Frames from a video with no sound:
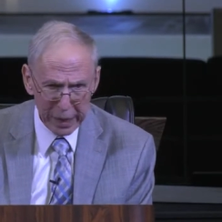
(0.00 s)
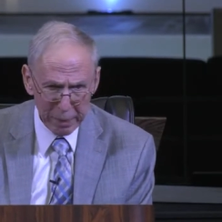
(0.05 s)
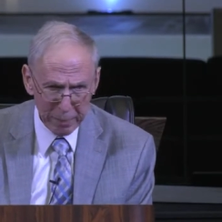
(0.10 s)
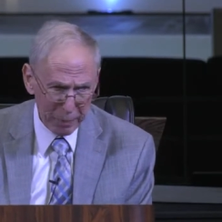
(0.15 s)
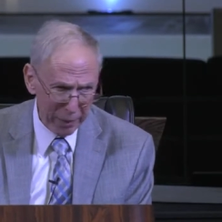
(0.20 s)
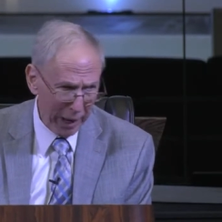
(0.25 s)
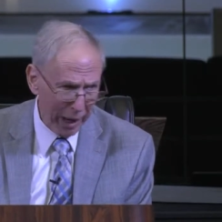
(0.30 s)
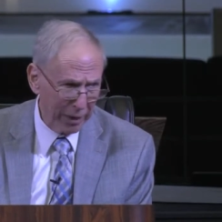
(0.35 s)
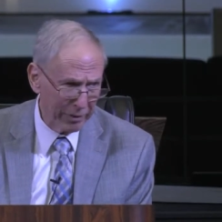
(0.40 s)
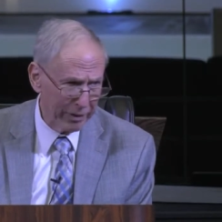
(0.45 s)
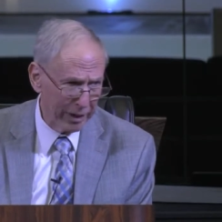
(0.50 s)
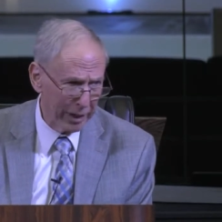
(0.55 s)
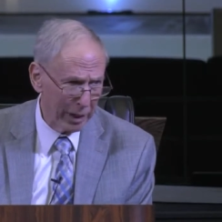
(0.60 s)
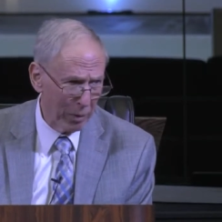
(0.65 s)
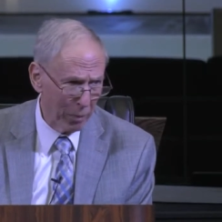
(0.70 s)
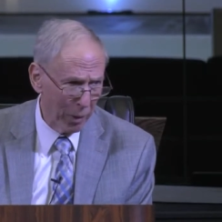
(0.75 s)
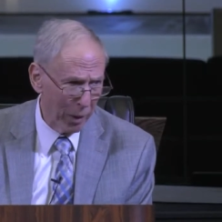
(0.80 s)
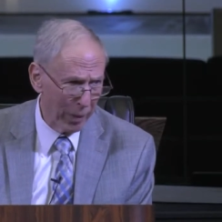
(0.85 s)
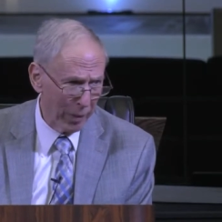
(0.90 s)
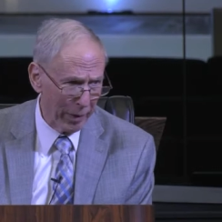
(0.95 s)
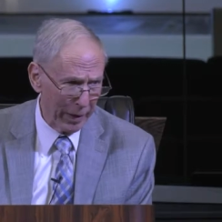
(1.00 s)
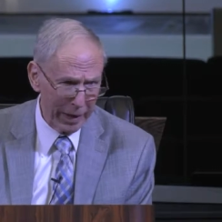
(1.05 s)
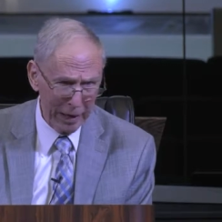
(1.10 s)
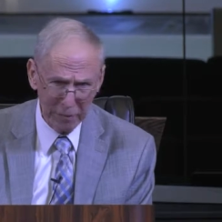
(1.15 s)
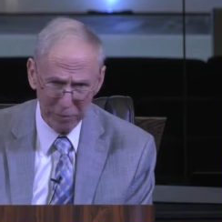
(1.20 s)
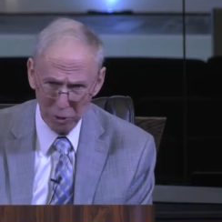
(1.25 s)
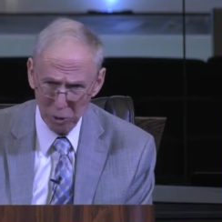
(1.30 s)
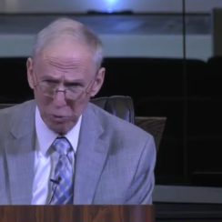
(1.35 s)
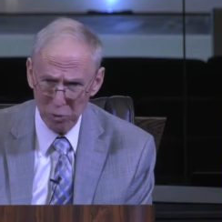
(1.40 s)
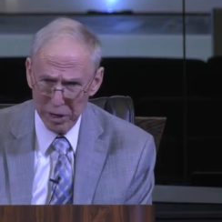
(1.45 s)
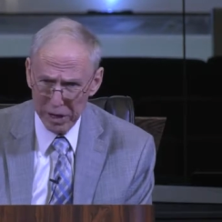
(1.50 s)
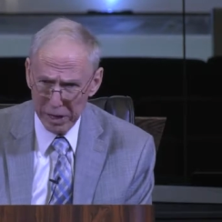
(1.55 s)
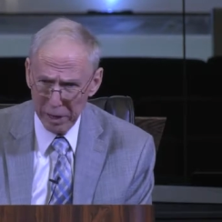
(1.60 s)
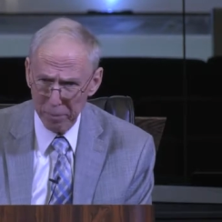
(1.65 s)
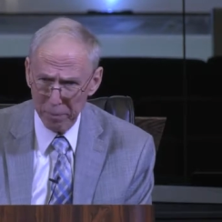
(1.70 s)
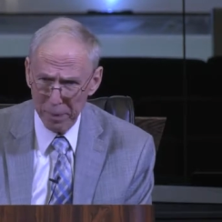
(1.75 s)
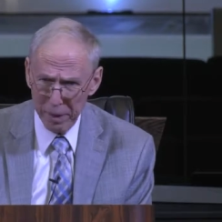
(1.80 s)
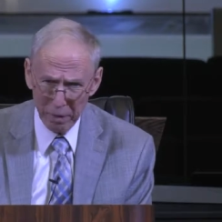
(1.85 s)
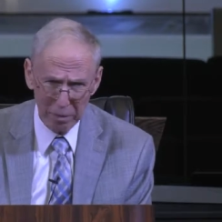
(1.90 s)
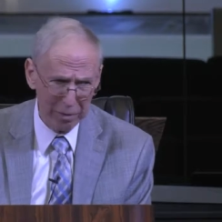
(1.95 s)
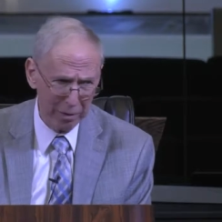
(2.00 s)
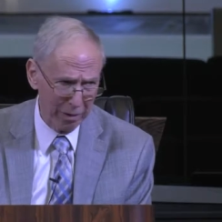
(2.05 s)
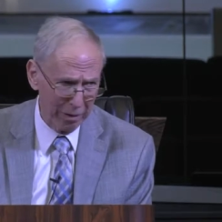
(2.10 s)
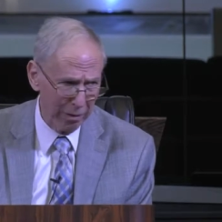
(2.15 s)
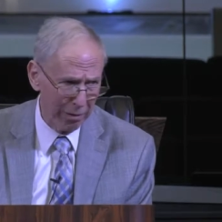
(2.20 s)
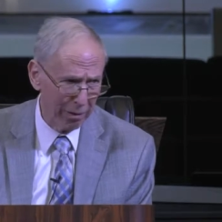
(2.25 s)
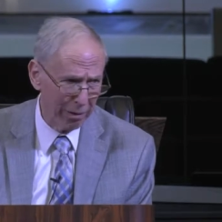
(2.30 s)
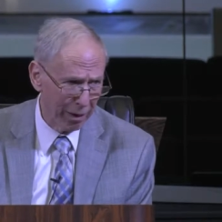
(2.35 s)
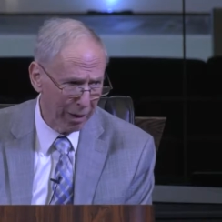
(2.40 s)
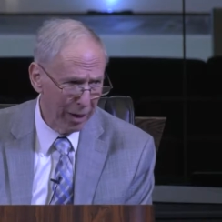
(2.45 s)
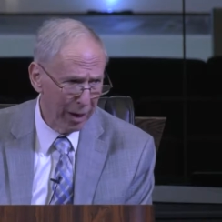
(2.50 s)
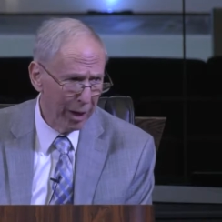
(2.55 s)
But I'll tell you one thing. If you need a miracle,